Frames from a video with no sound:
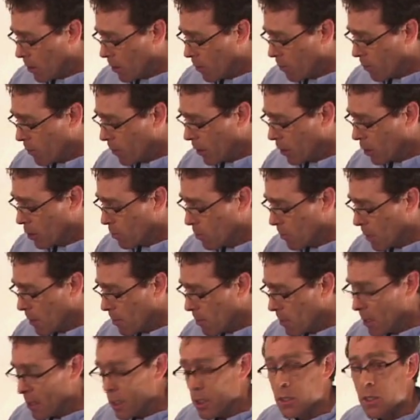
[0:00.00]
their fingers may
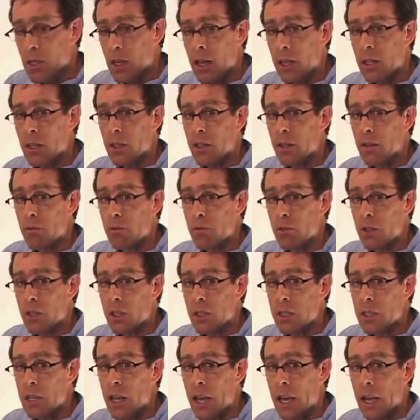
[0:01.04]
be extended and
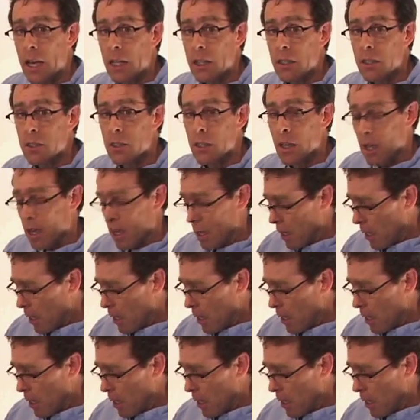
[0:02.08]
very tense.